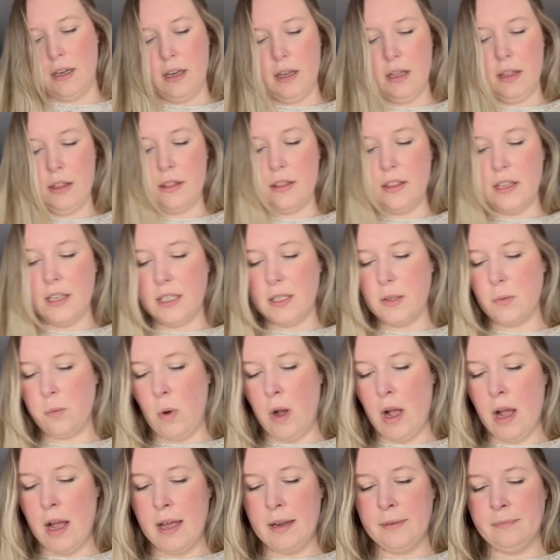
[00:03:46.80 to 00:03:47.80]
this
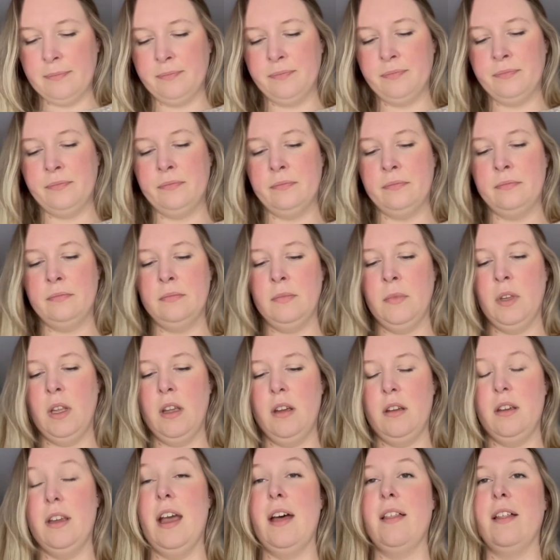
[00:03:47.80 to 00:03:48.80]
one,
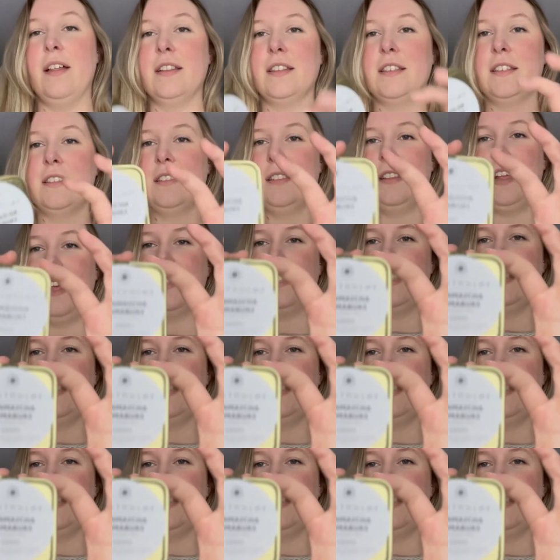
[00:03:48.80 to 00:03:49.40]
yeah, that's a